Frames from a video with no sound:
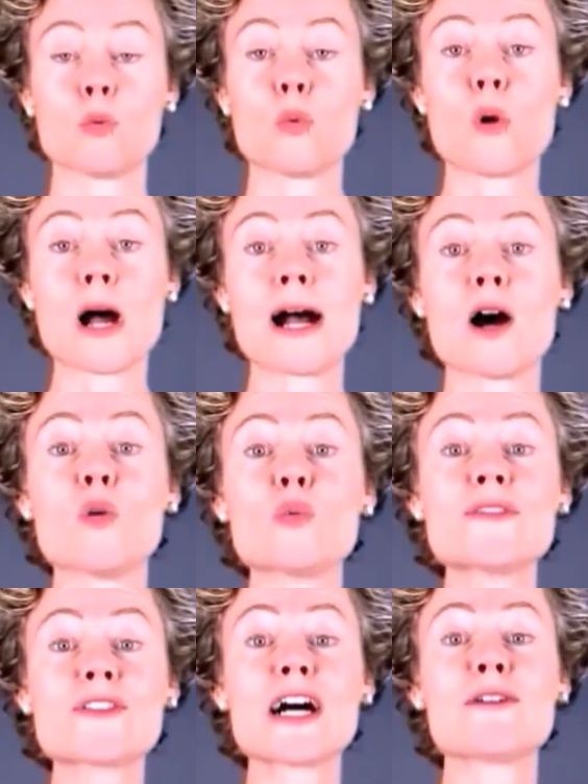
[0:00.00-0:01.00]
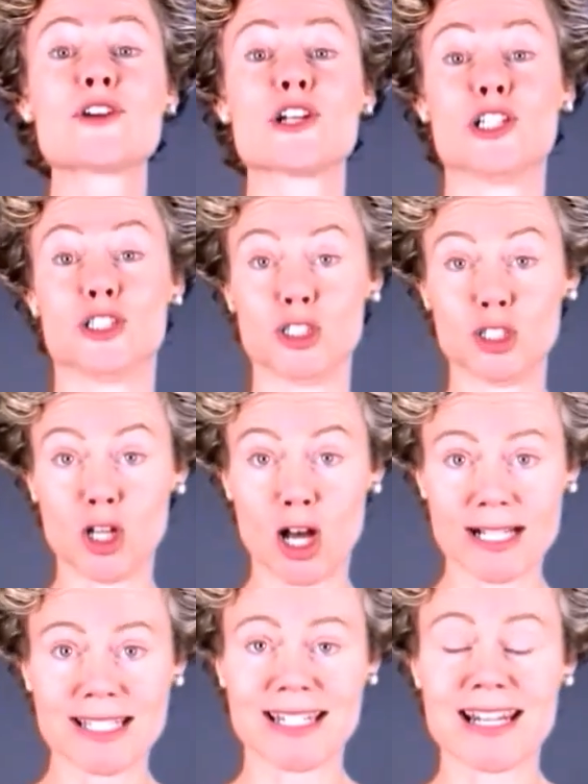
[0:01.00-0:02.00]
Wow, we've covered a
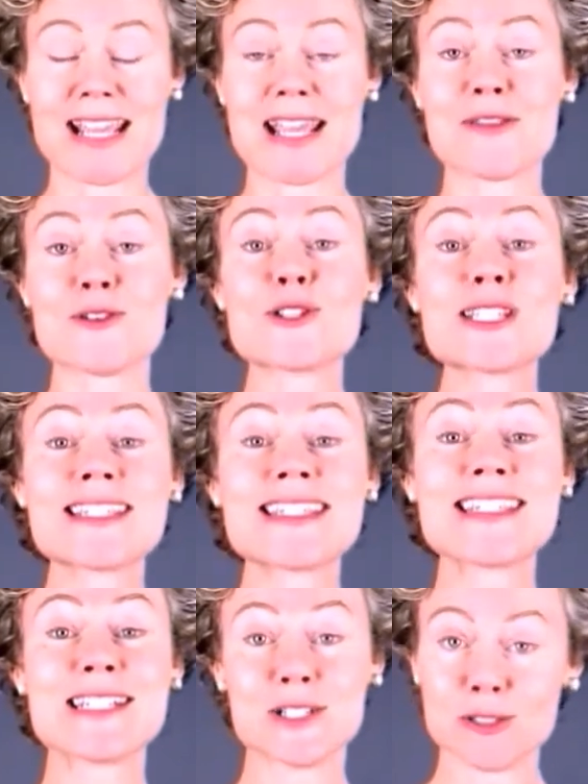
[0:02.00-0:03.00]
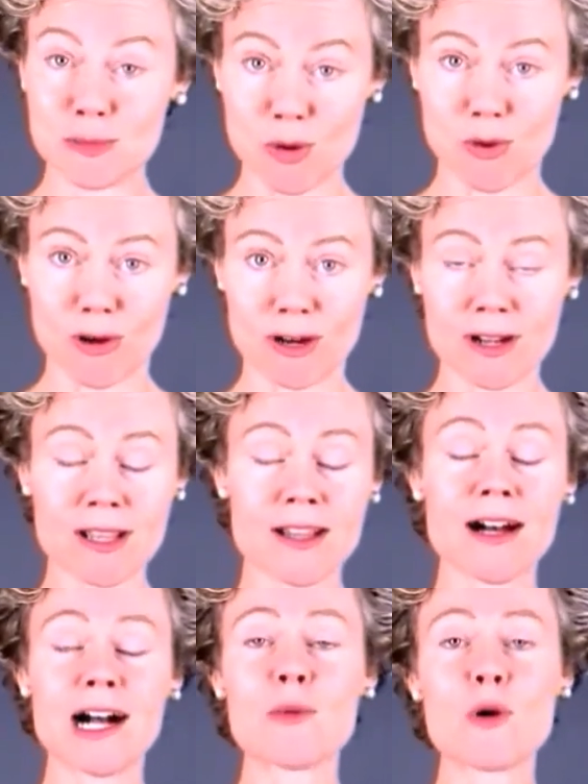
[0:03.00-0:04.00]
lot today and there's still more.
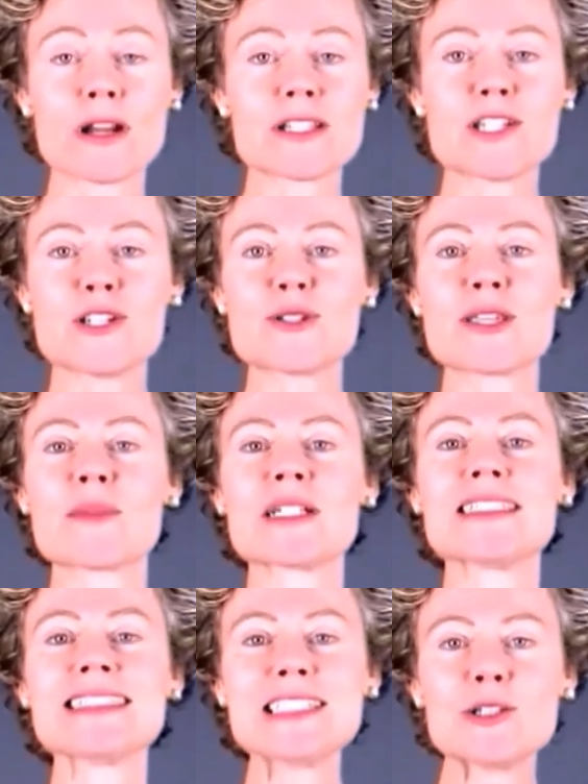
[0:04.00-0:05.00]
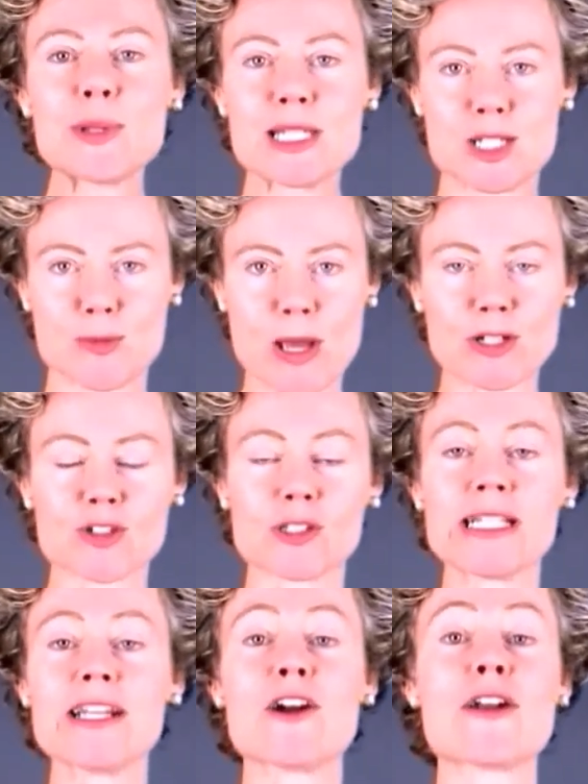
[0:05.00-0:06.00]
I wanted to do something a little bit
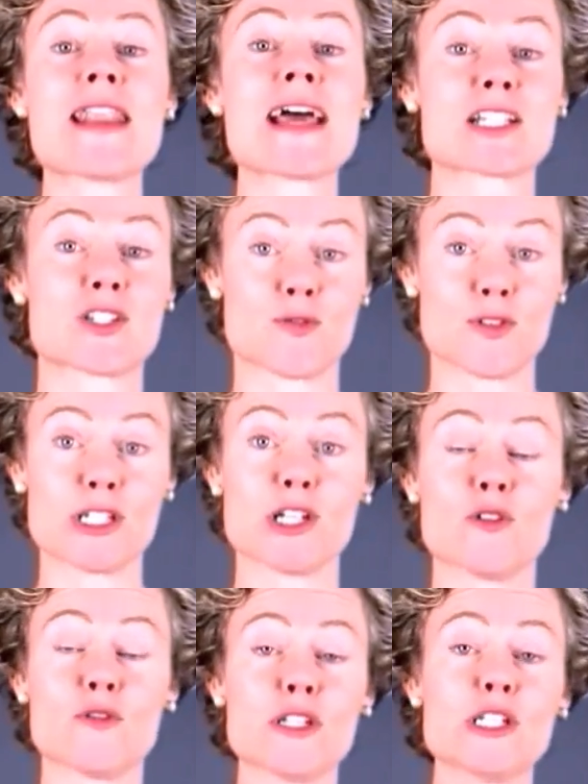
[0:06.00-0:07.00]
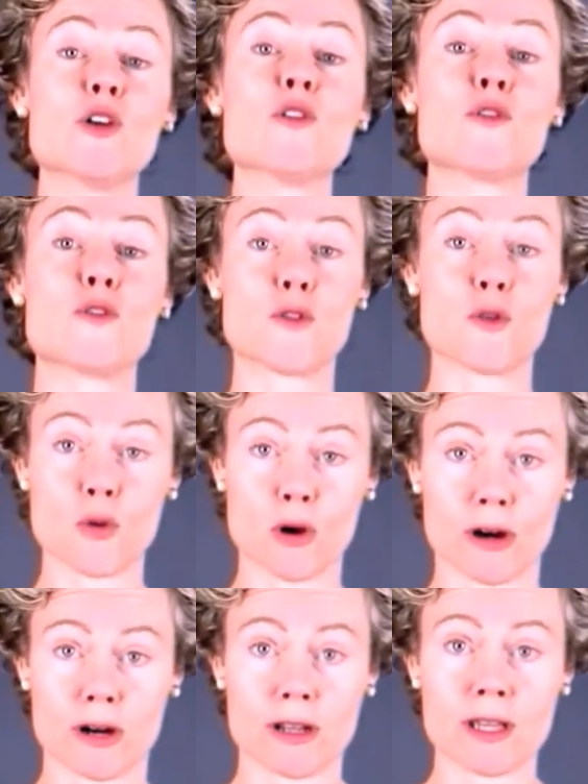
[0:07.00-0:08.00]
special in our next video, video
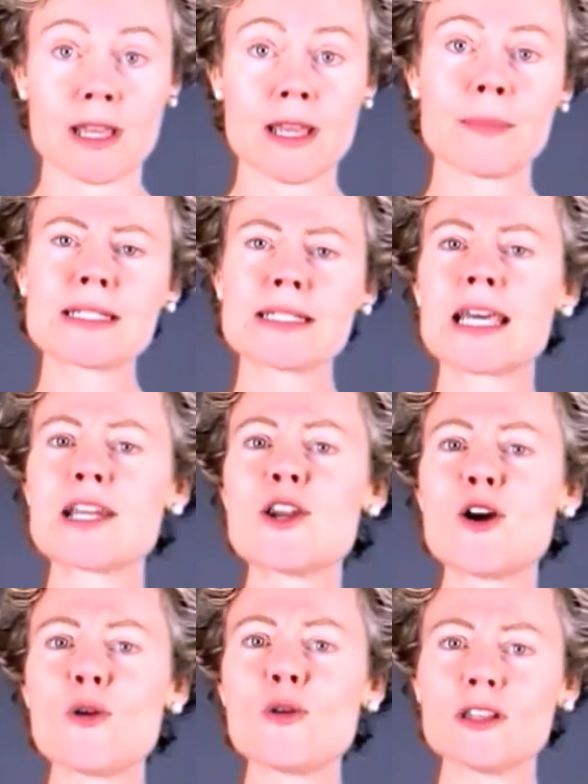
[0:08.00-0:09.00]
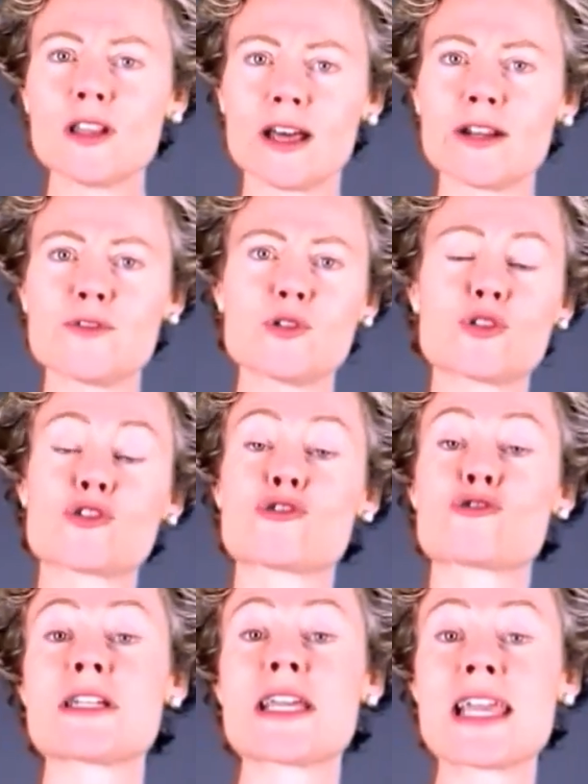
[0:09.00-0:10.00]
4, because I know a lot of you
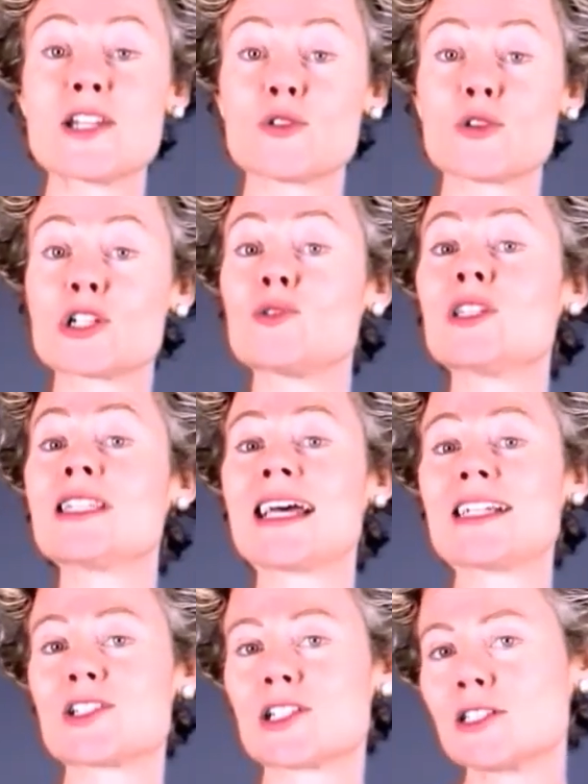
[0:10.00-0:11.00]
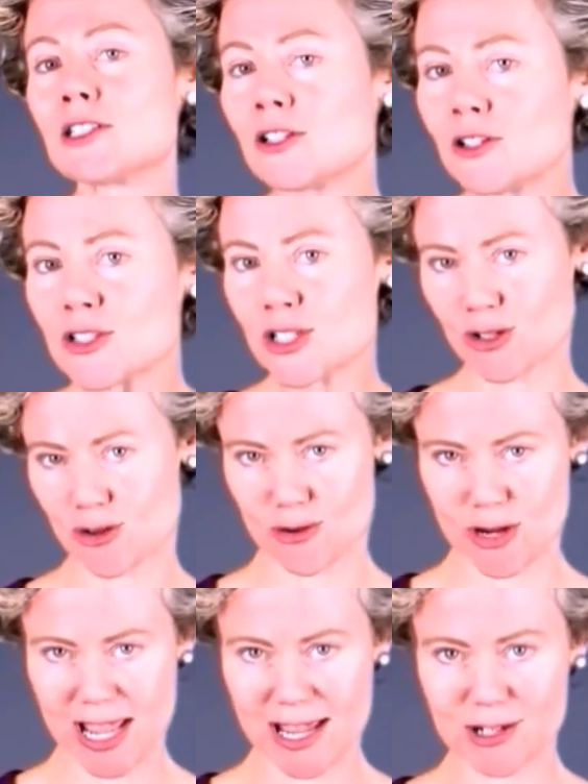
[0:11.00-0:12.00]
create or you'd like to learn to
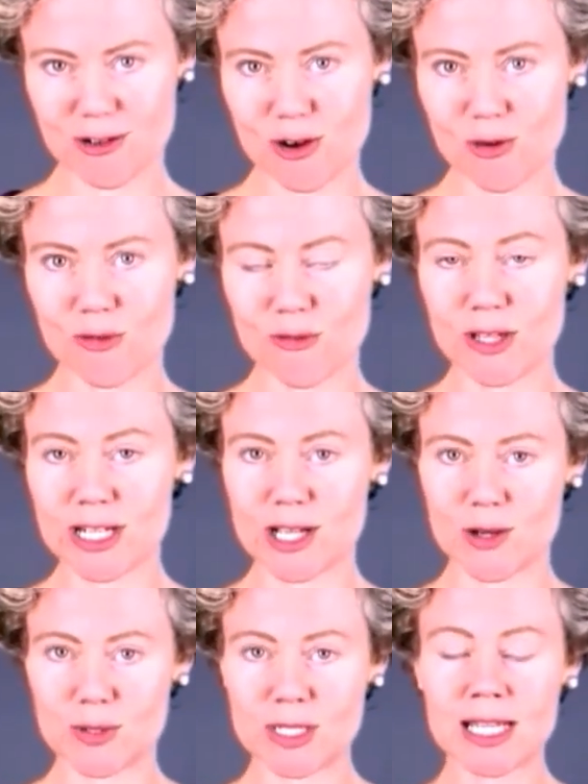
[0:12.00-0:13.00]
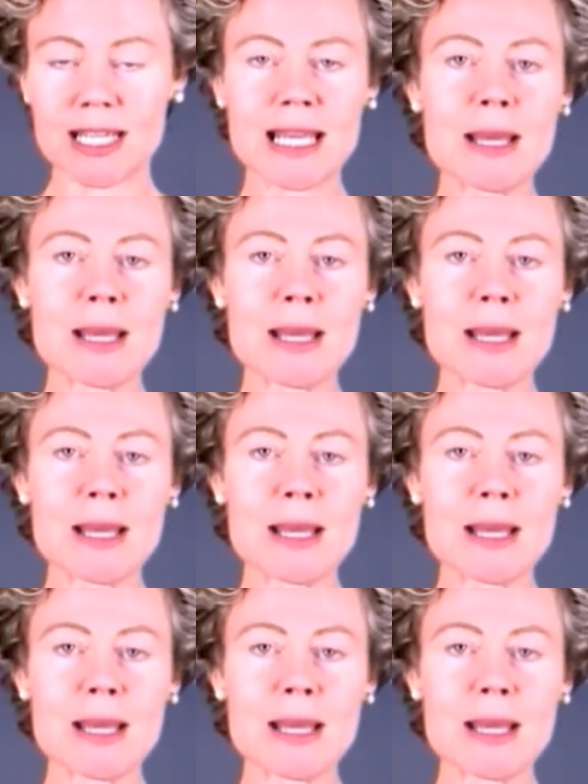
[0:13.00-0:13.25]
create your own videos.